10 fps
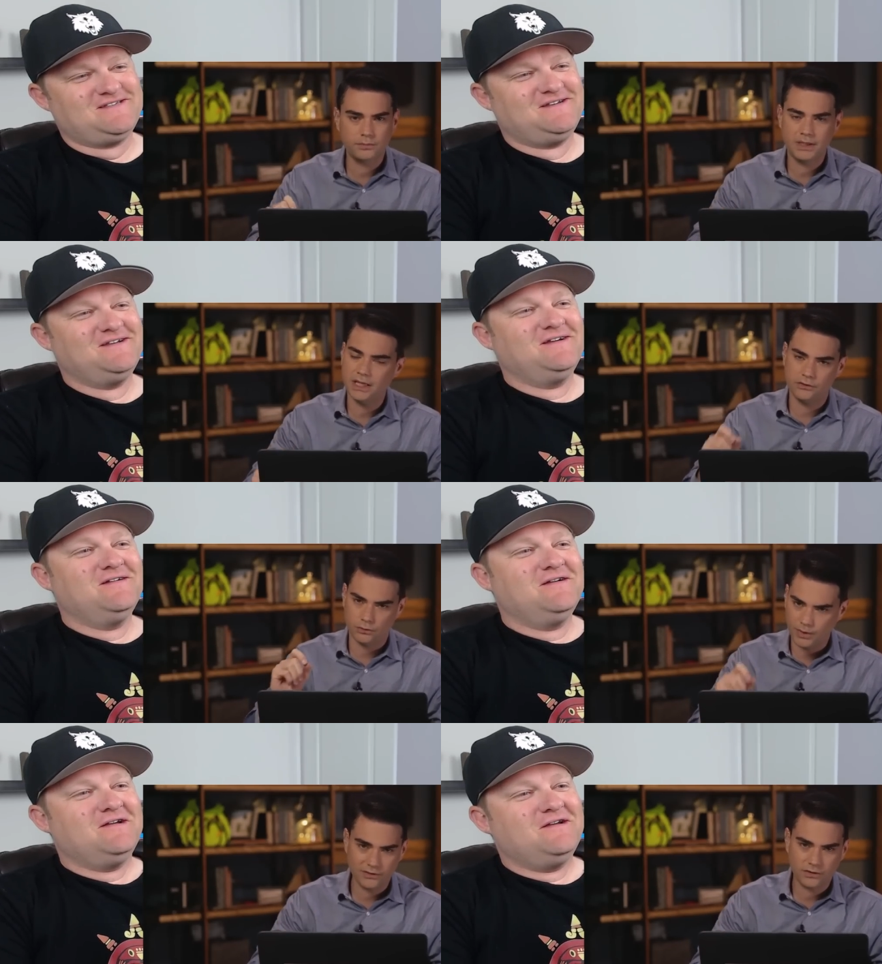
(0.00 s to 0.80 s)
Speaker 1: me is a
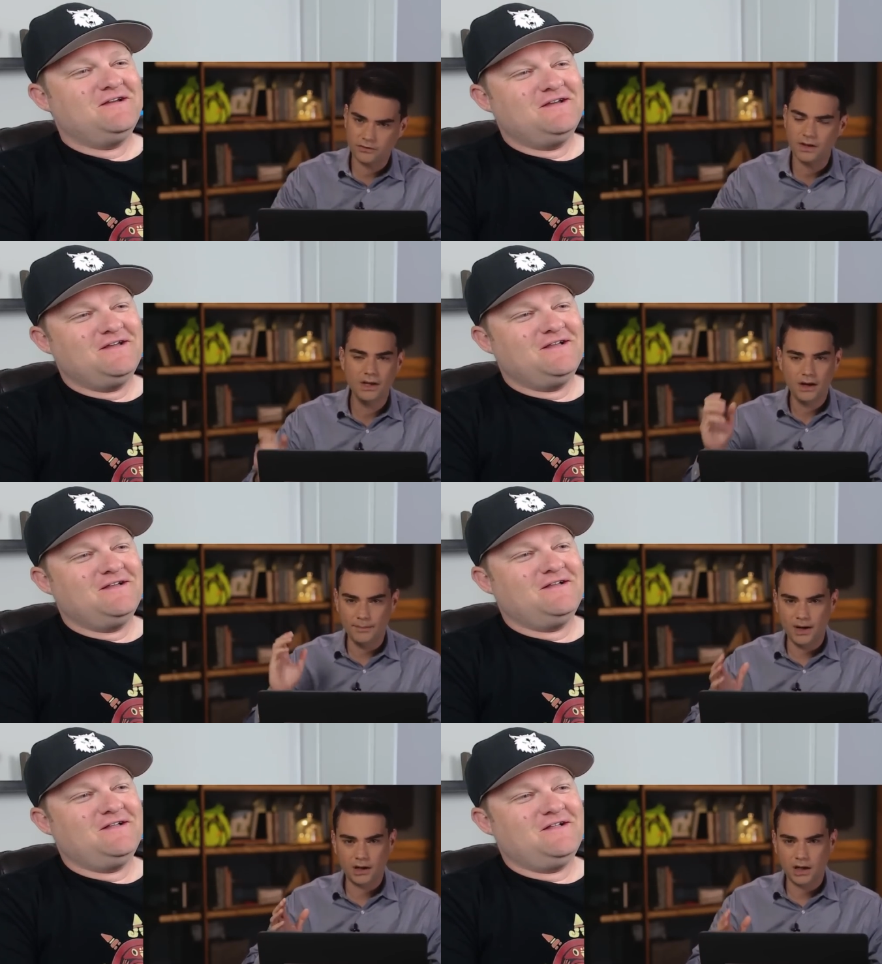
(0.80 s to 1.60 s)
racist.
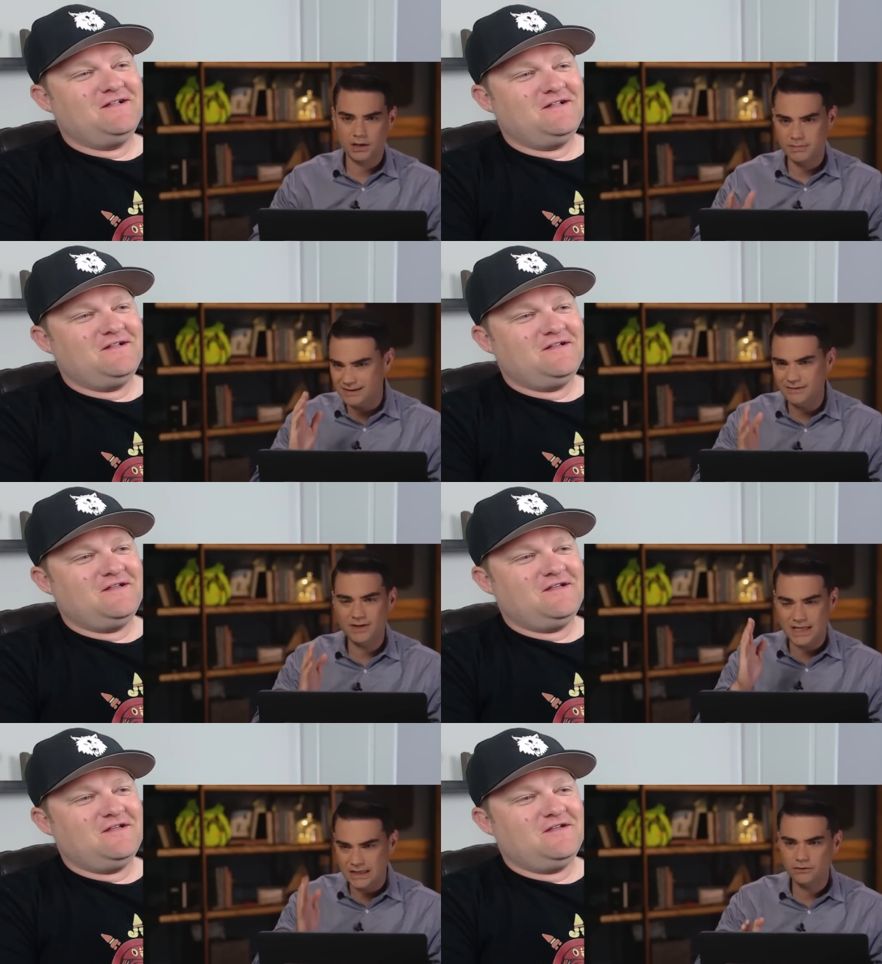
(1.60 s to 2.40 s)
America can be
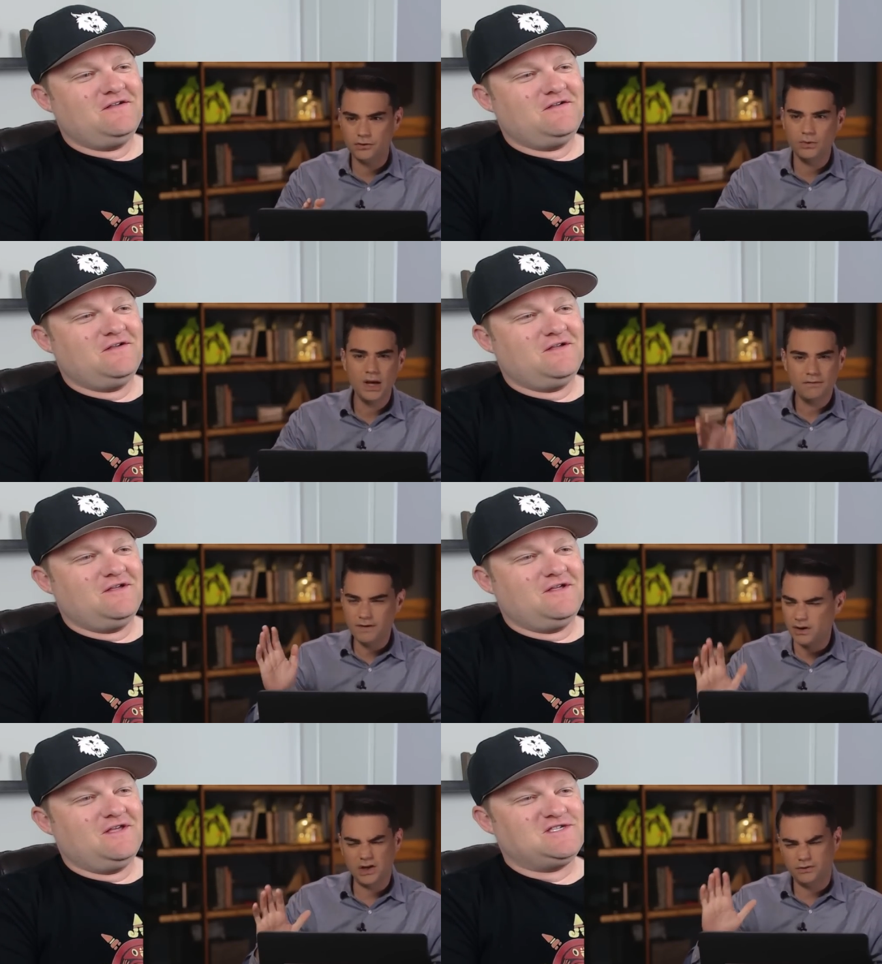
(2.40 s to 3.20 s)
divvied into
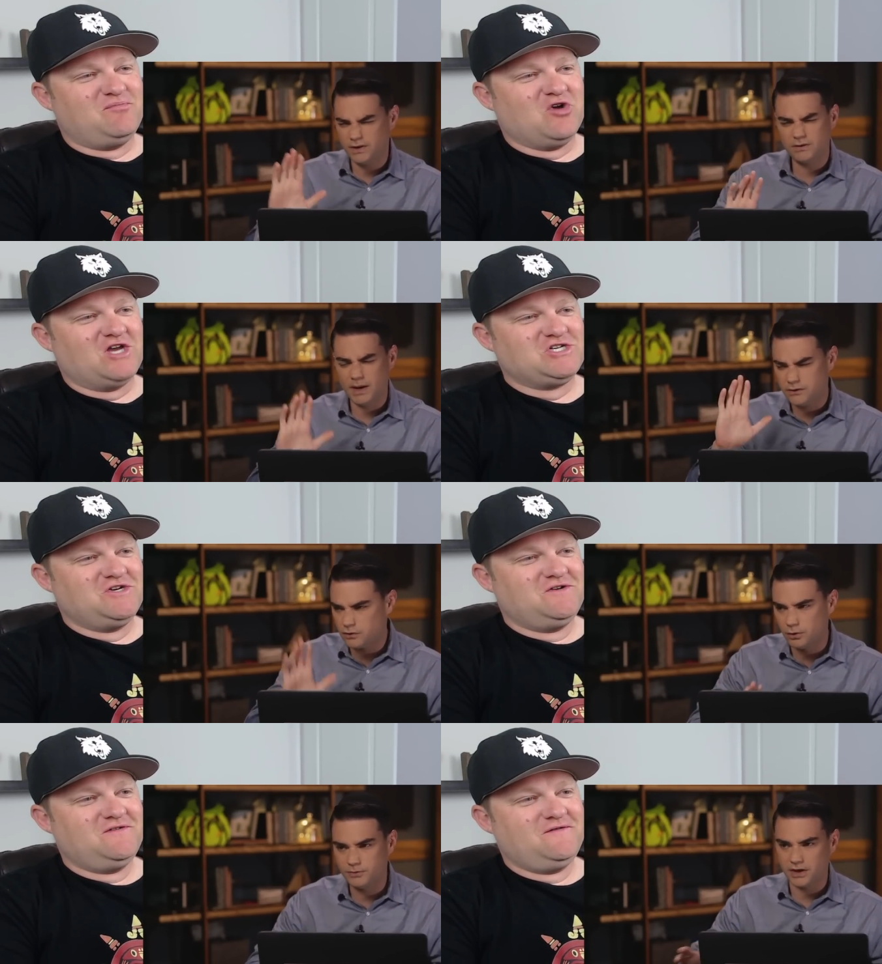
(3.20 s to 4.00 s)
various victimized
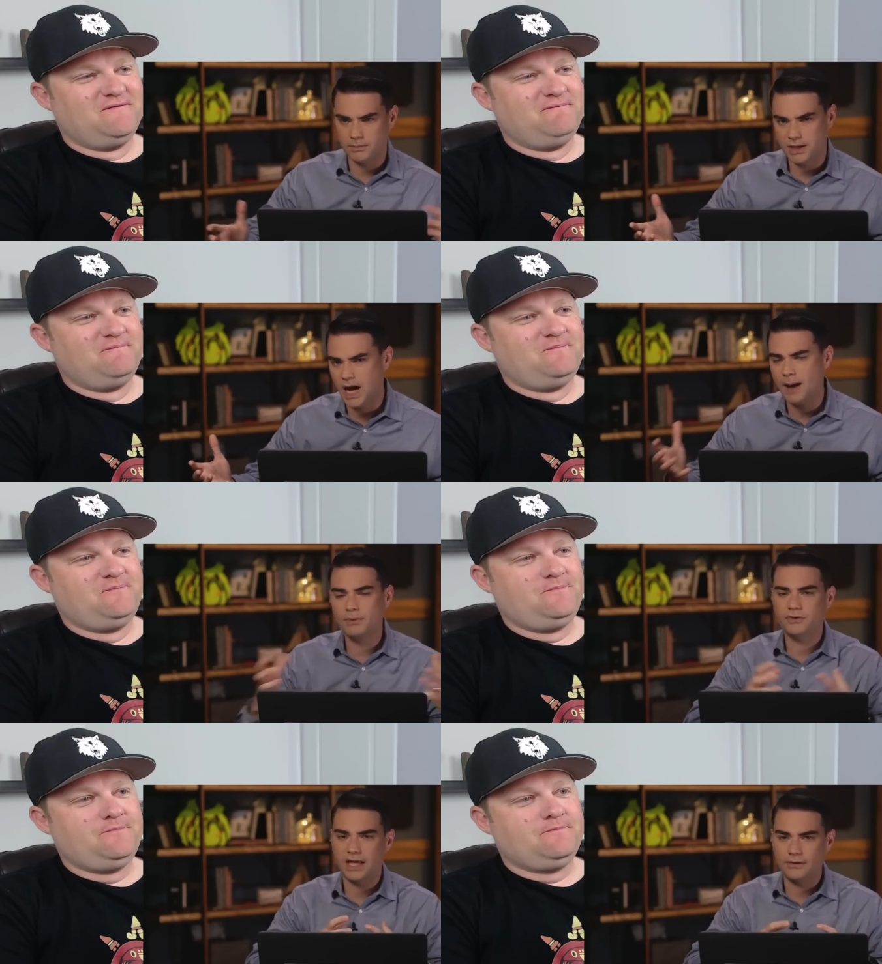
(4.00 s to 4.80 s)
groups that can be
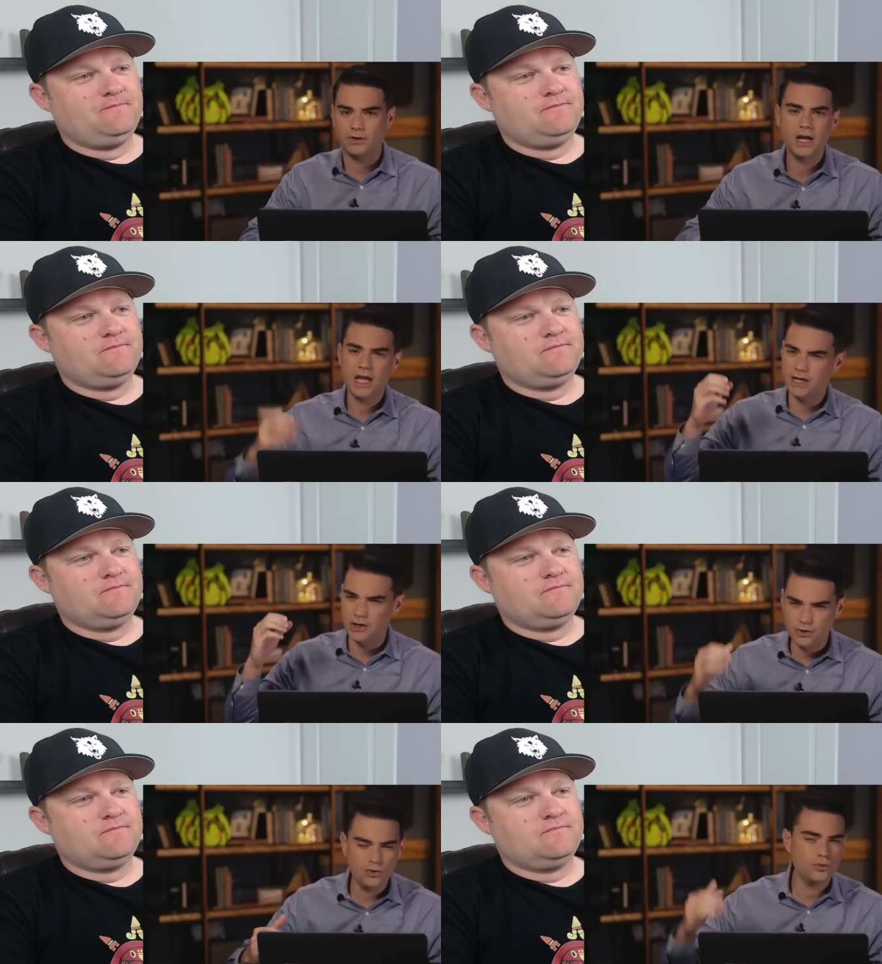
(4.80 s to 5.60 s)
cobbled together in a
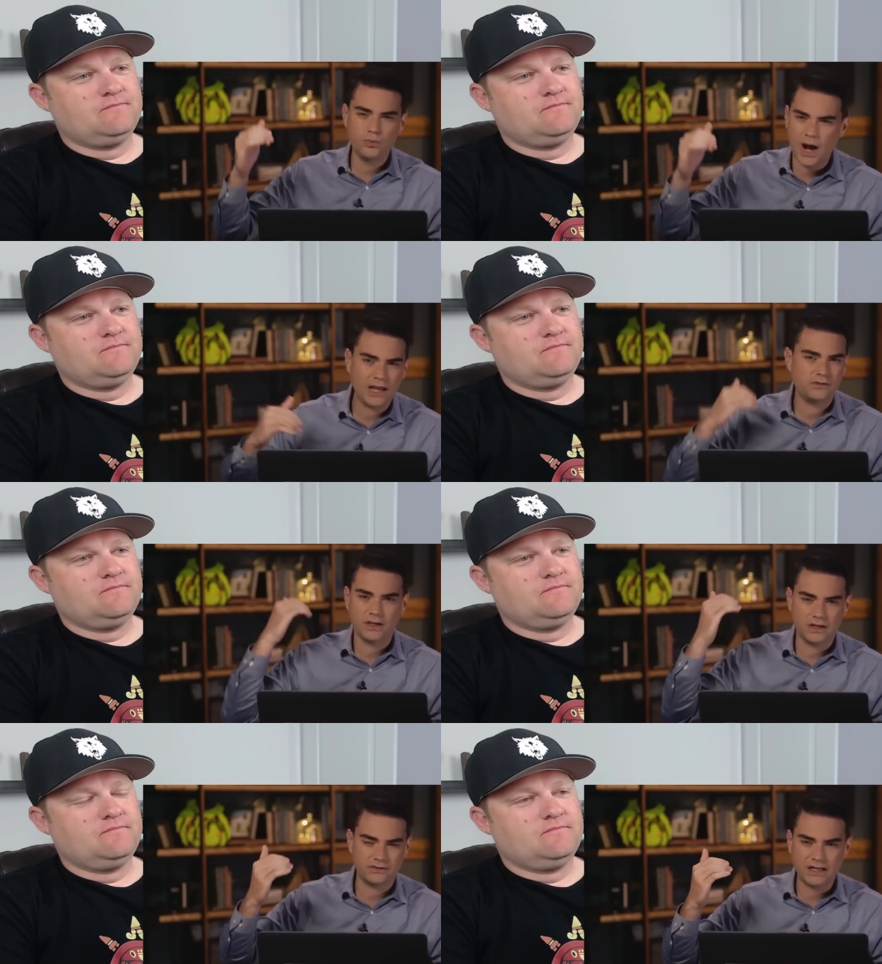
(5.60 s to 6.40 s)
new
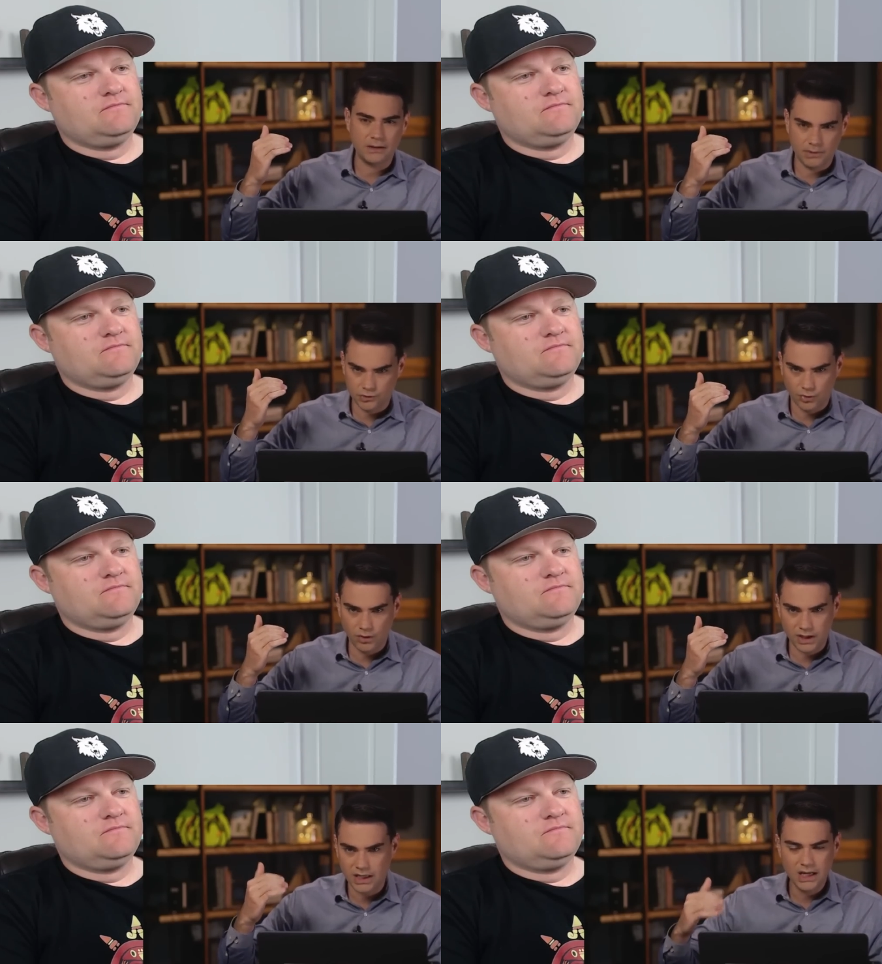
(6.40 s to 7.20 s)
rising ascendant
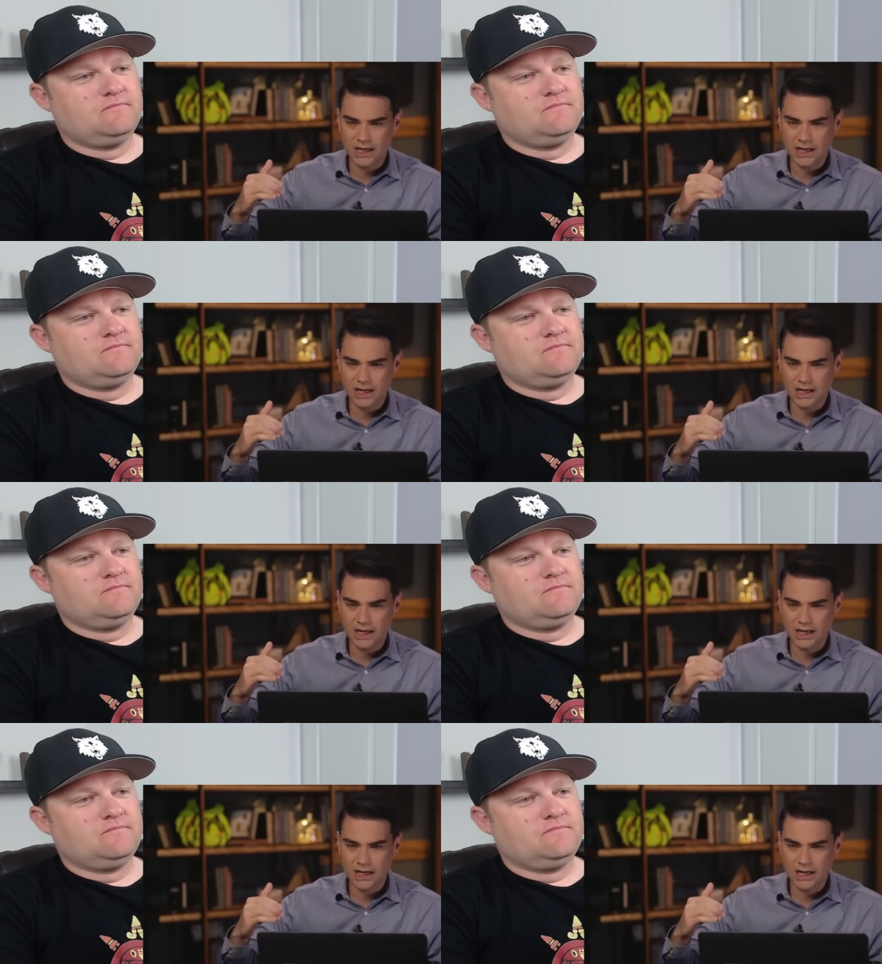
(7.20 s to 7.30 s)
majority